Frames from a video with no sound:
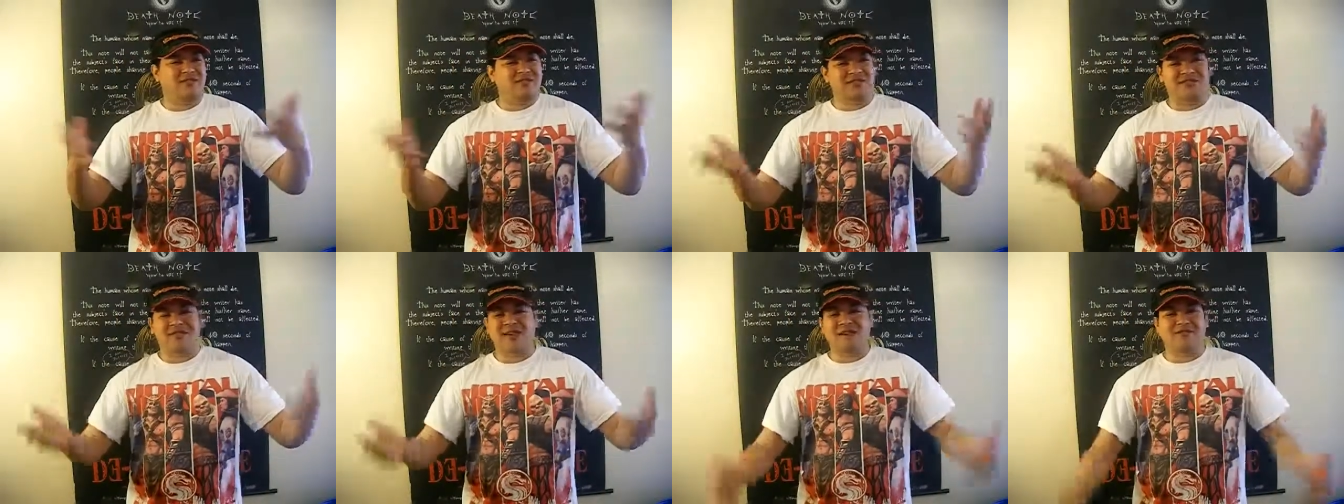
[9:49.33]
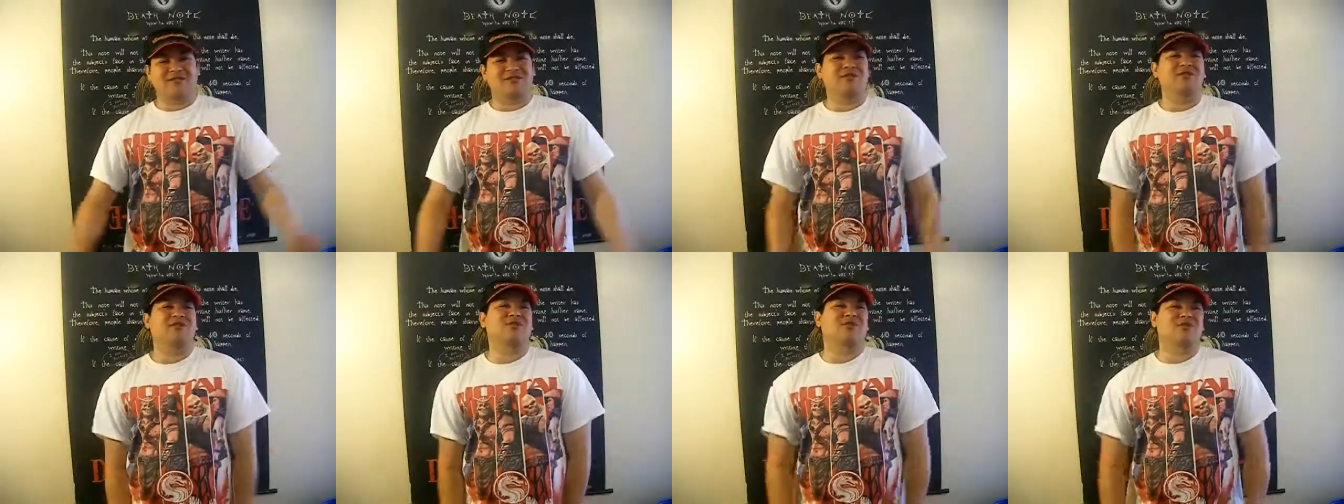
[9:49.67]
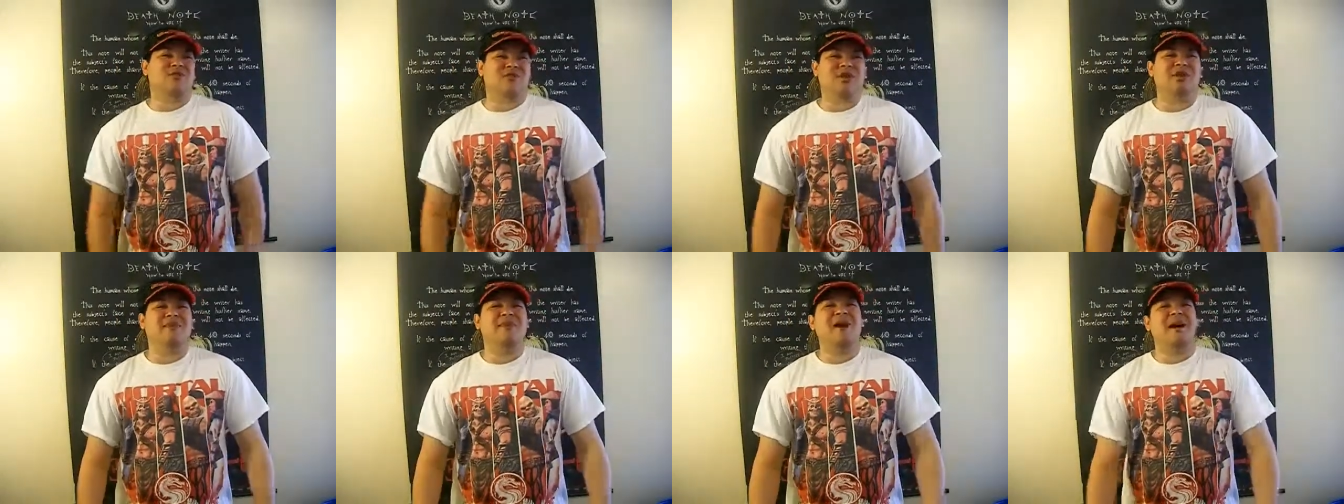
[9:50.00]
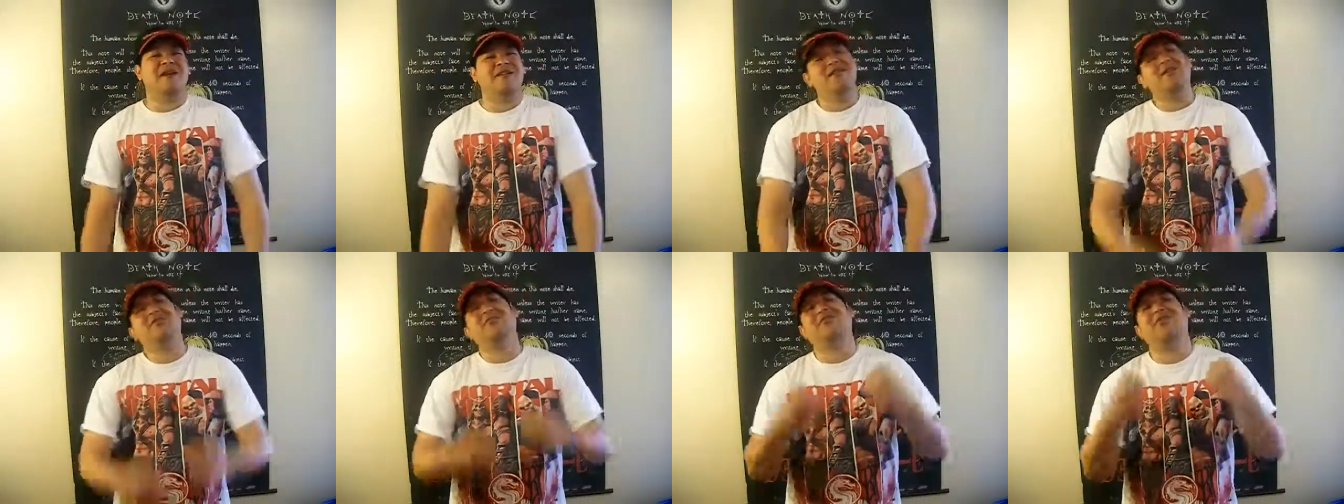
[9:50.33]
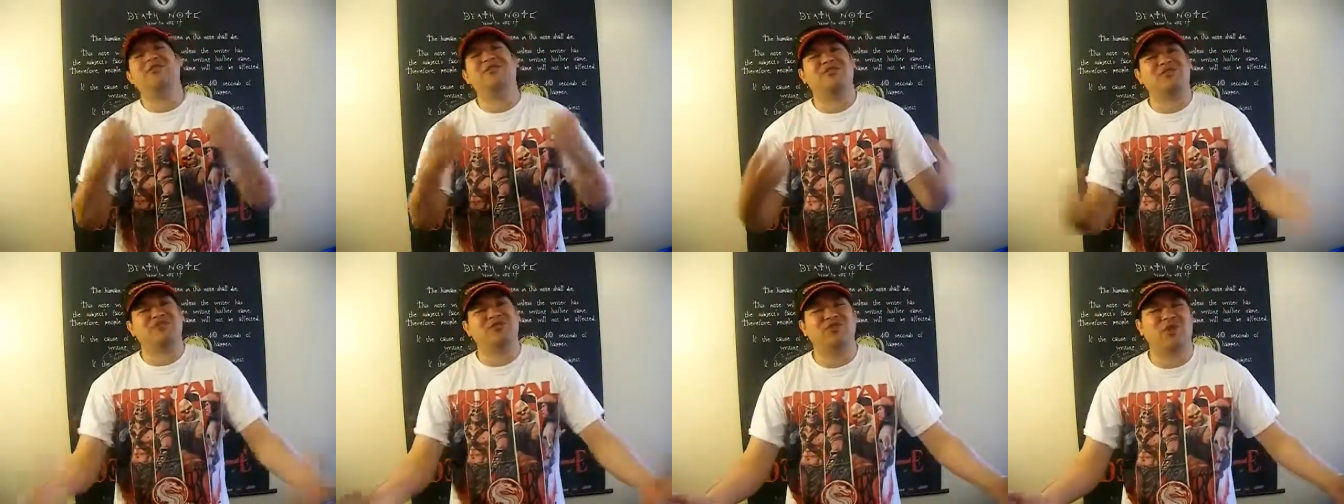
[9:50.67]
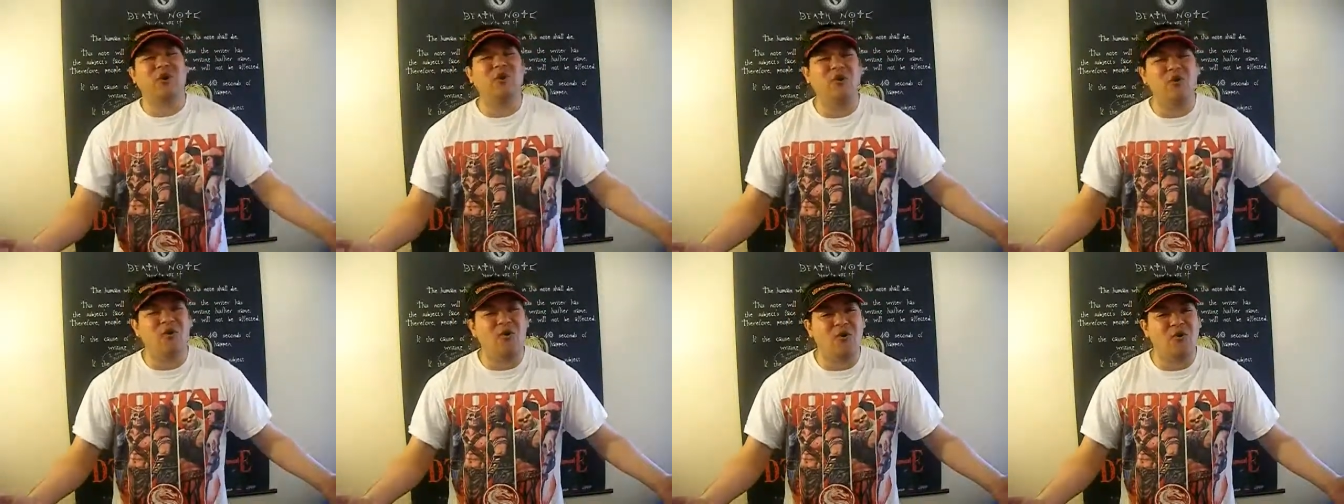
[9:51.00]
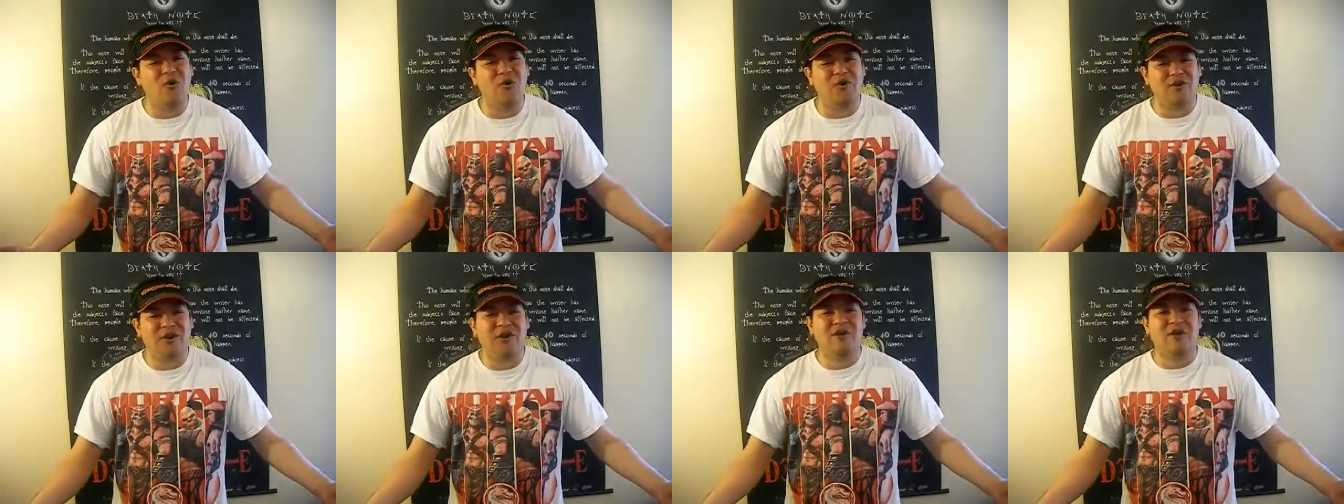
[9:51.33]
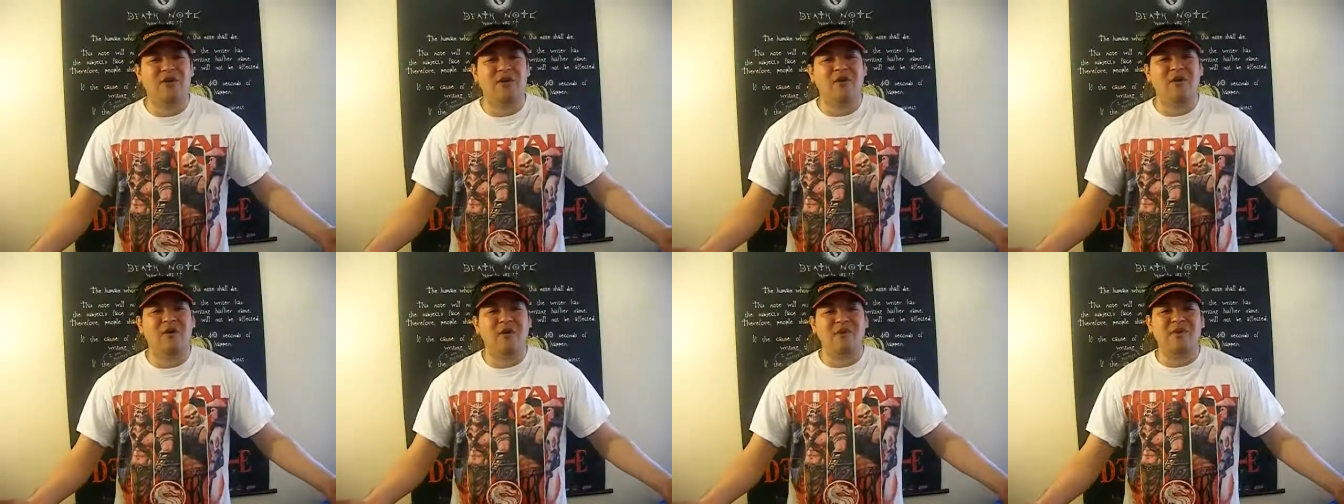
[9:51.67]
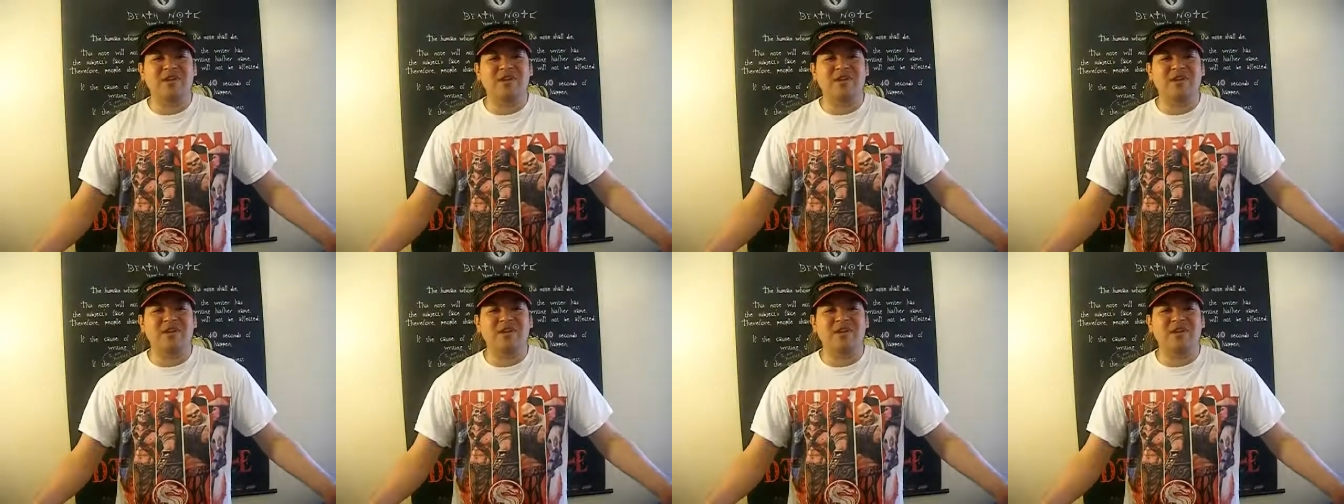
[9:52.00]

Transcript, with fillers: Like, dude, come on, it's his sword, you know?